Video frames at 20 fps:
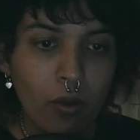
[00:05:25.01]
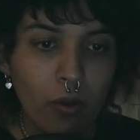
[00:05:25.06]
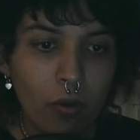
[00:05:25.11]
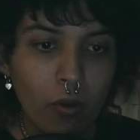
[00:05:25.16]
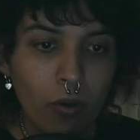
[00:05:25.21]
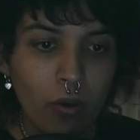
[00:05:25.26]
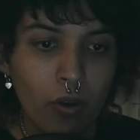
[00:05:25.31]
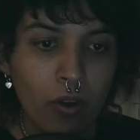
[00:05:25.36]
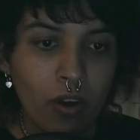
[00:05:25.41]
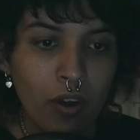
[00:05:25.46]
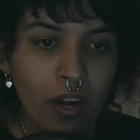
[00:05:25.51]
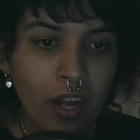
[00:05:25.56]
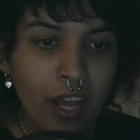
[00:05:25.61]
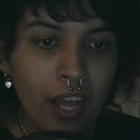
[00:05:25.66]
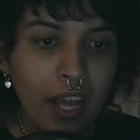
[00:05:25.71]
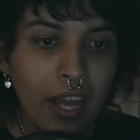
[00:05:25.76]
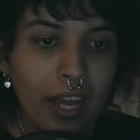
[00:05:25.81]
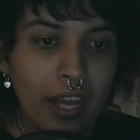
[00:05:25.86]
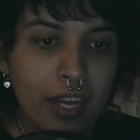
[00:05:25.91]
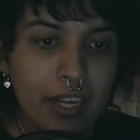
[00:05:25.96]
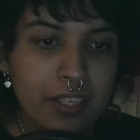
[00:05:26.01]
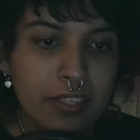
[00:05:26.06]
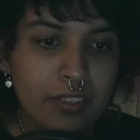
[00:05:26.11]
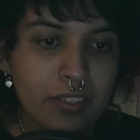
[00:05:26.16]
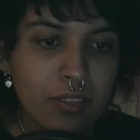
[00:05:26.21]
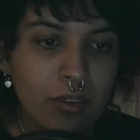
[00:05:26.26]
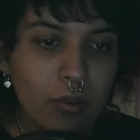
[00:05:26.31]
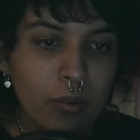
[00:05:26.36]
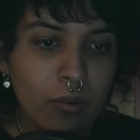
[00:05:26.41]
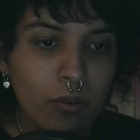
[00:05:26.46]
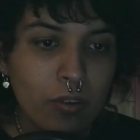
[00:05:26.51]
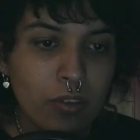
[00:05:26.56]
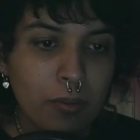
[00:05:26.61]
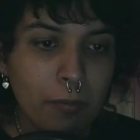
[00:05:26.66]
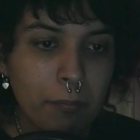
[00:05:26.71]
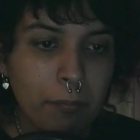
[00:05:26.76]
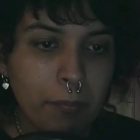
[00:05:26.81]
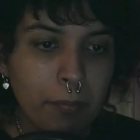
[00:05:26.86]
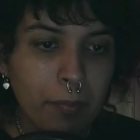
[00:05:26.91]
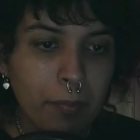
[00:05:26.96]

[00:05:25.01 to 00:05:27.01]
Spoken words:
Or, as old